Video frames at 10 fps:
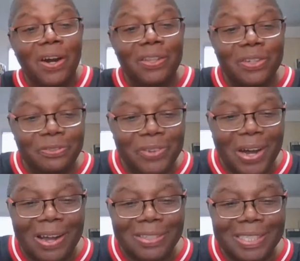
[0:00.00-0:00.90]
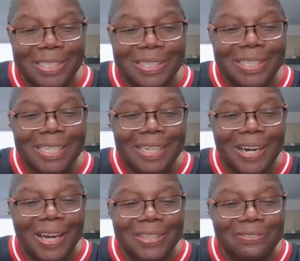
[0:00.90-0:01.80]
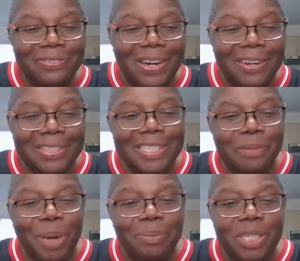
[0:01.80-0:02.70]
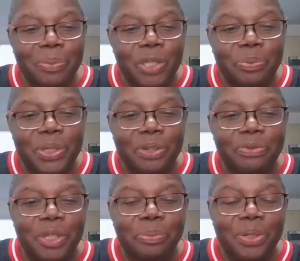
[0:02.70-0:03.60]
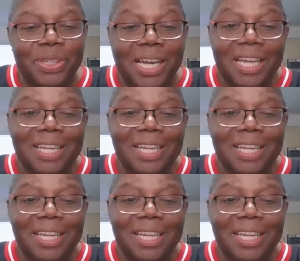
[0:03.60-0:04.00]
all the Foster. He said, Bobby D must be on Filipino time.